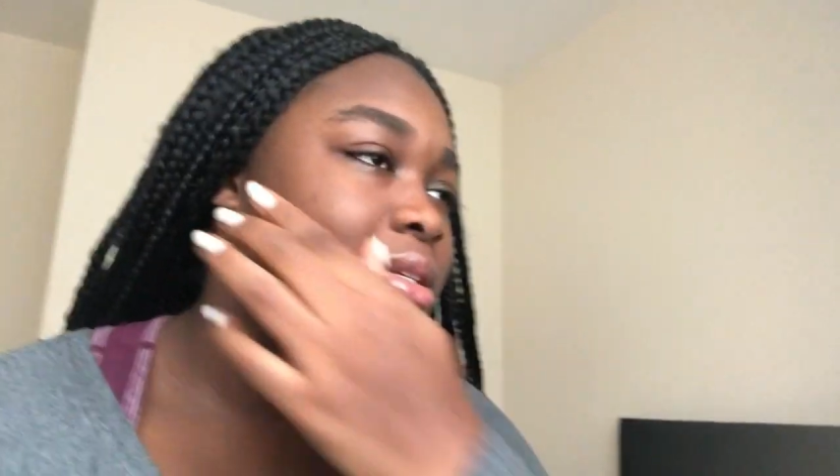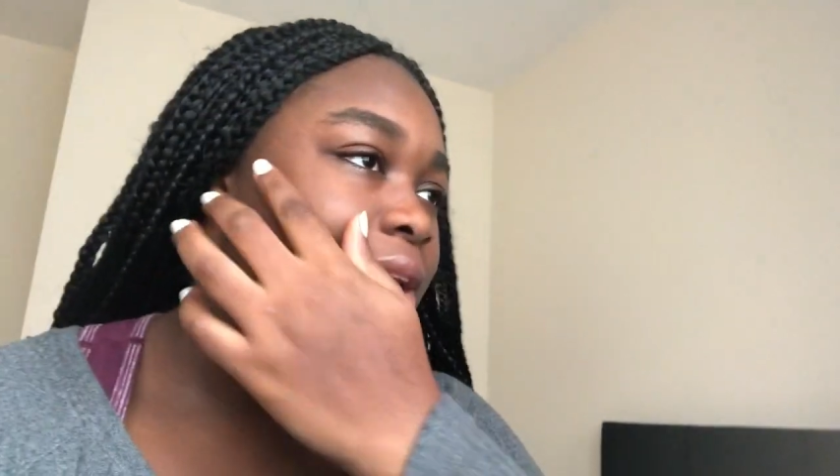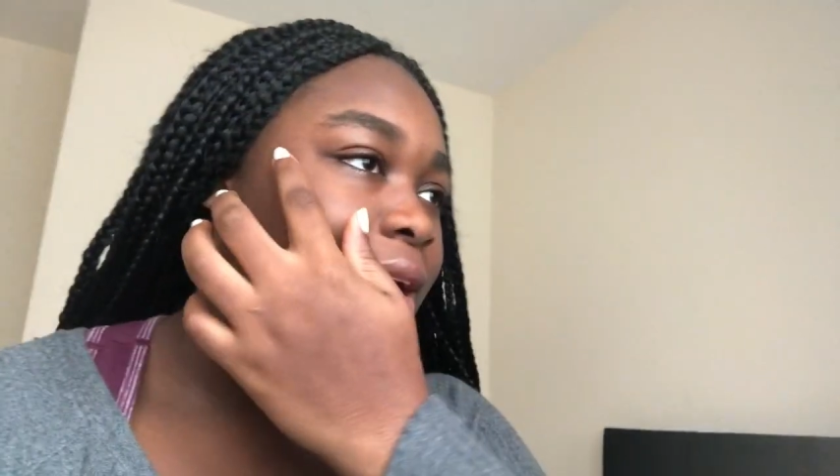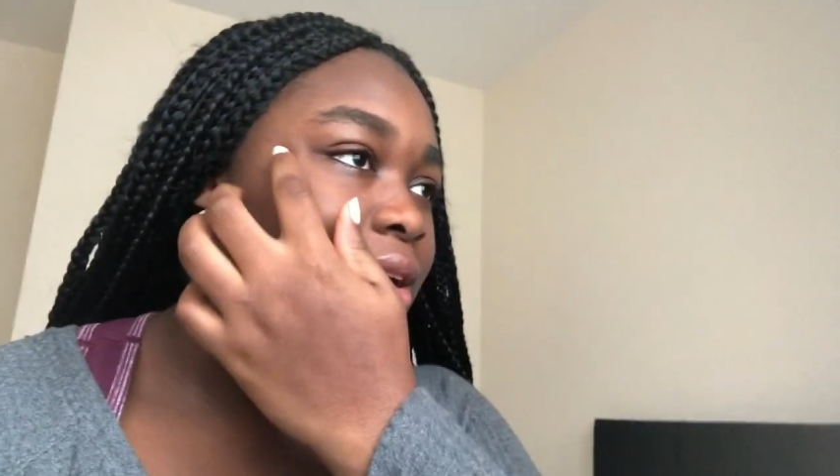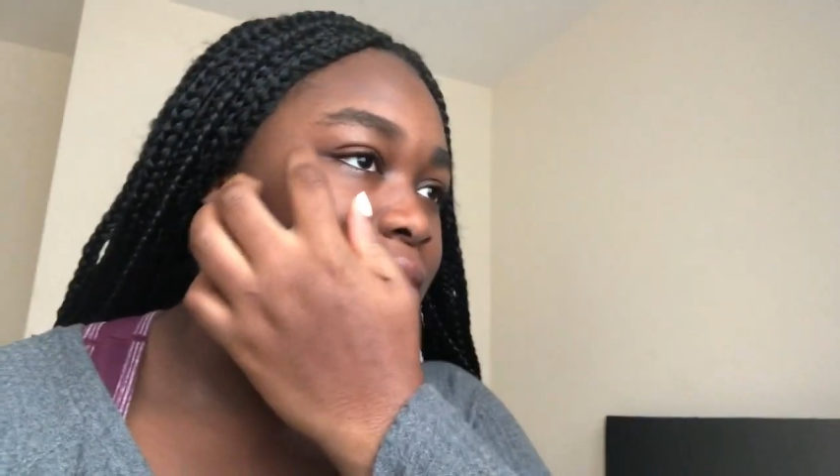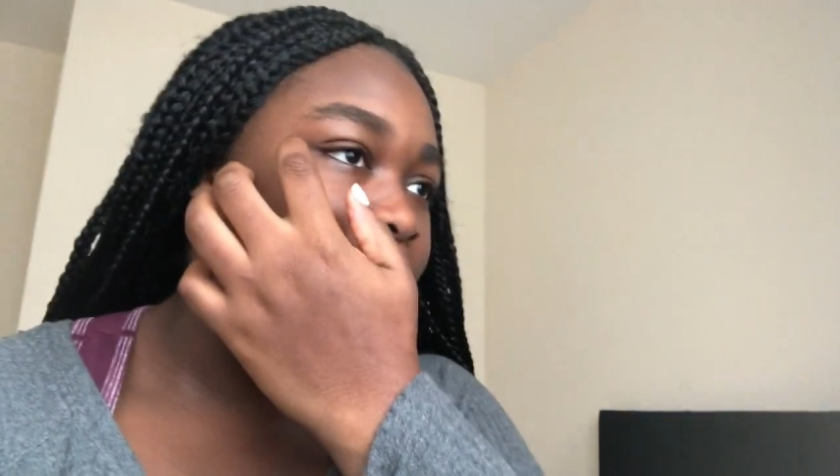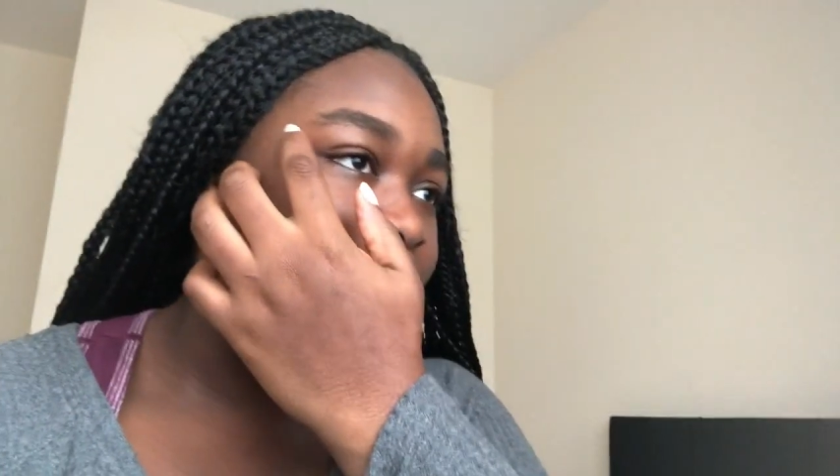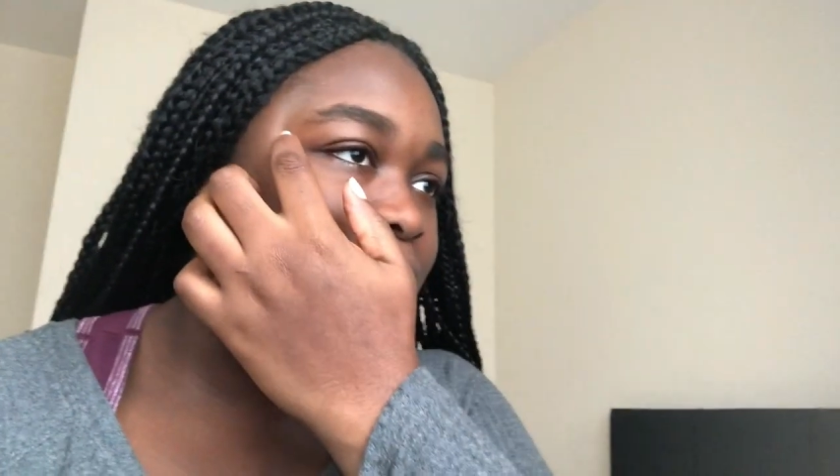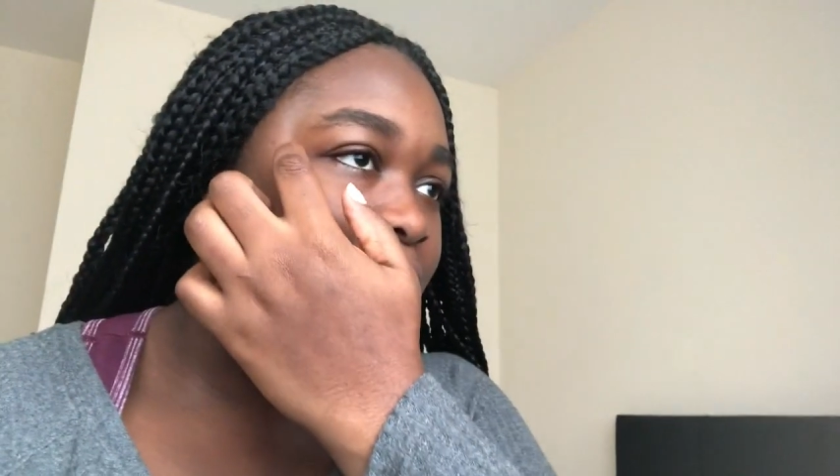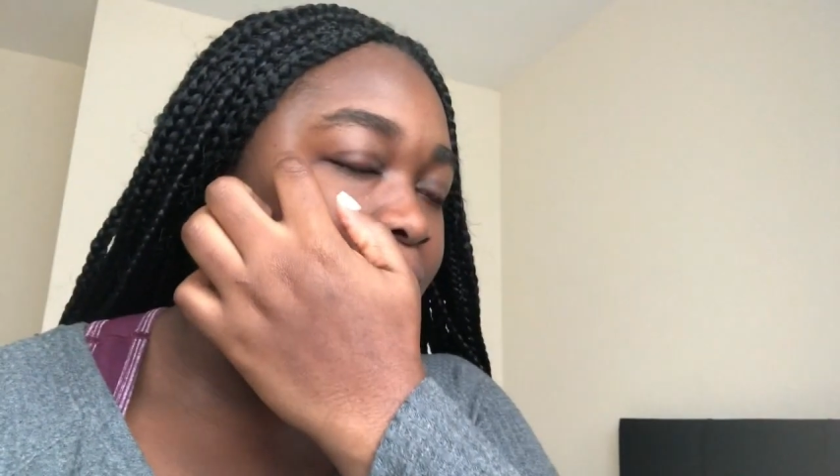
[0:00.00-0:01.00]
like
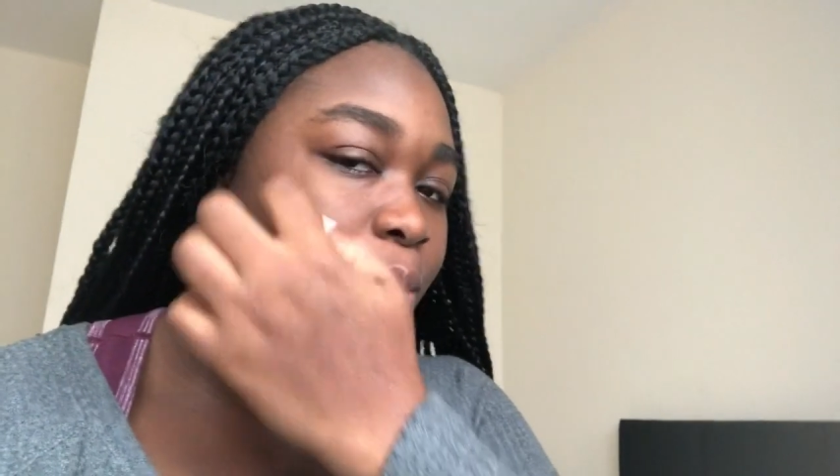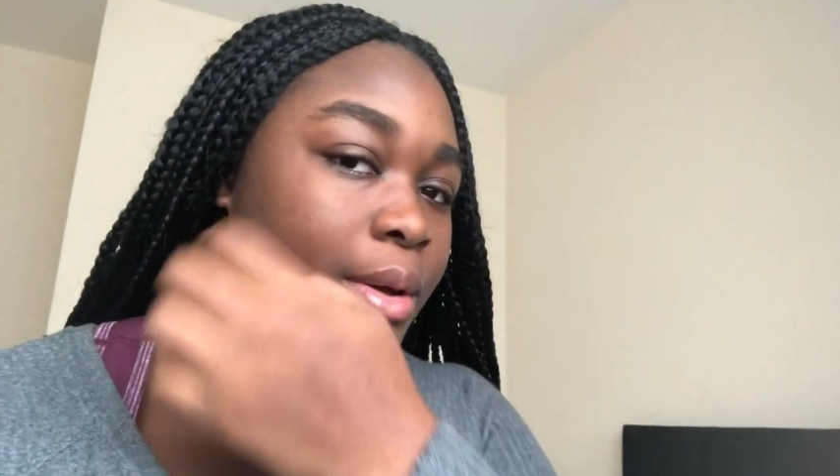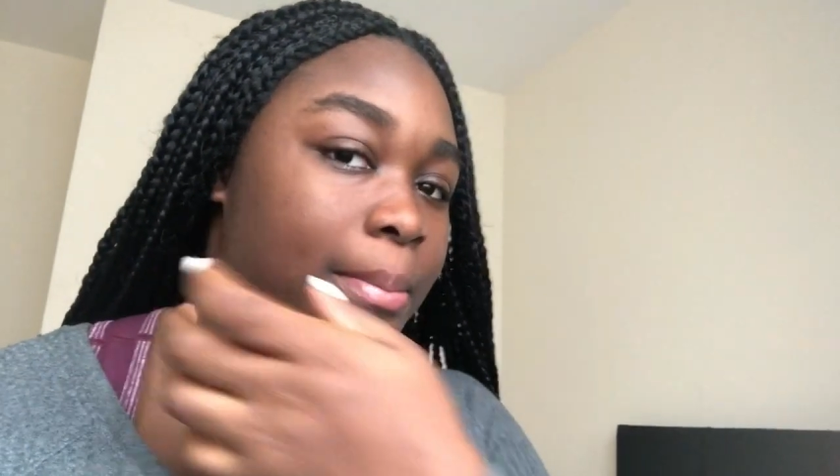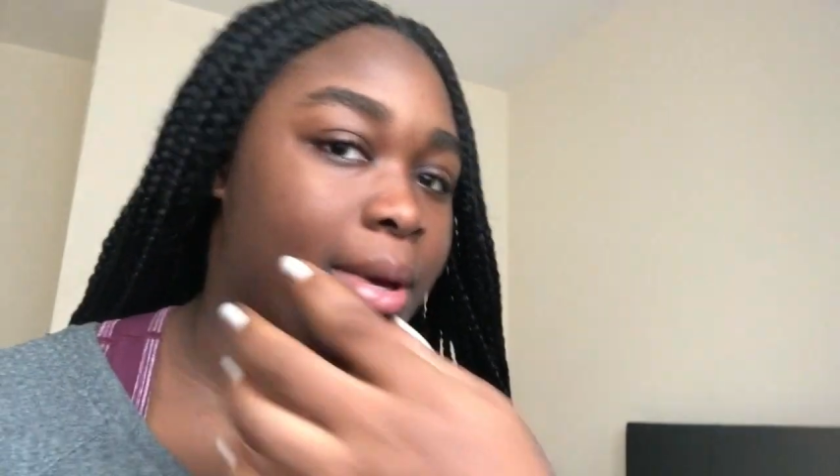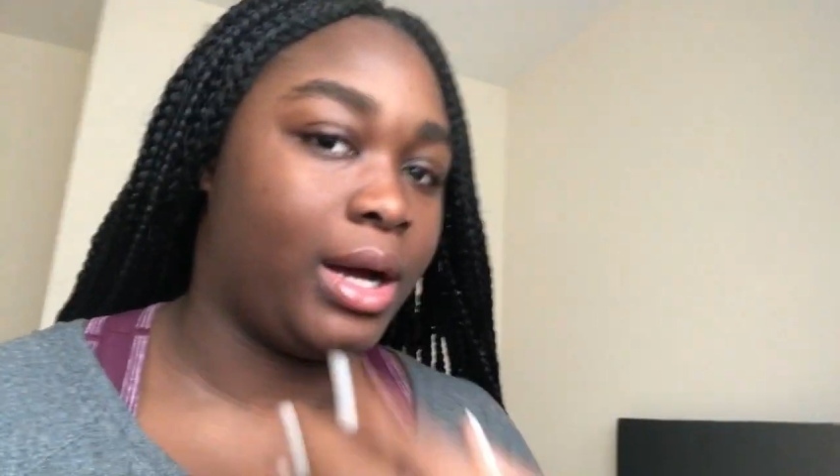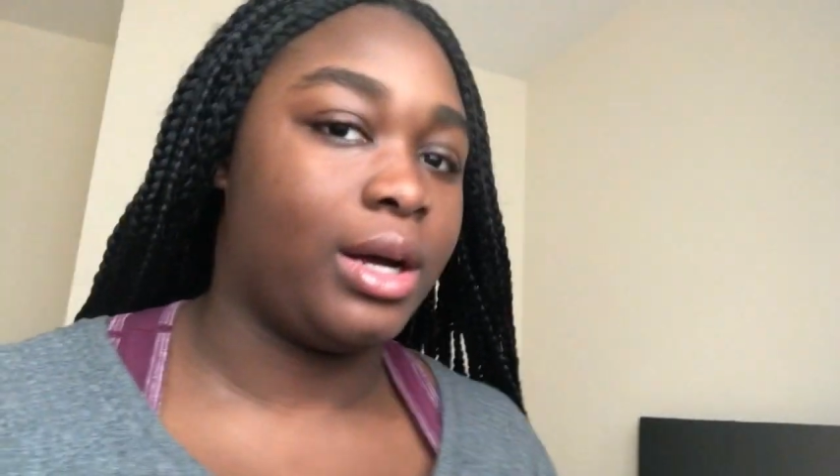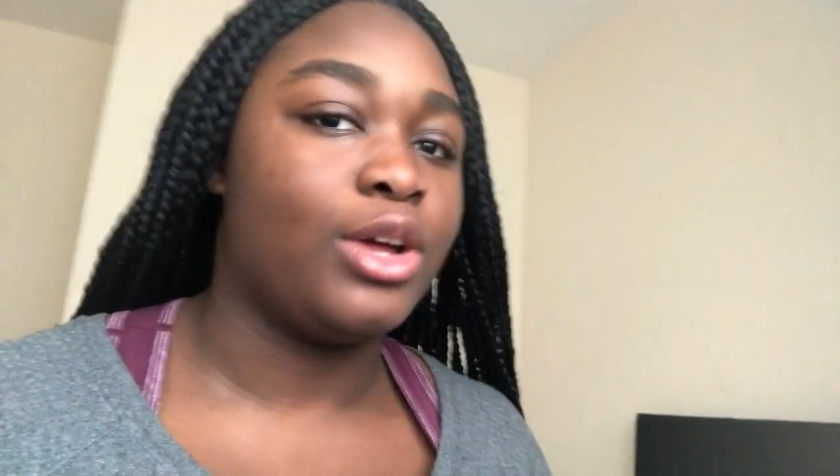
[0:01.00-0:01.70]
after I went back.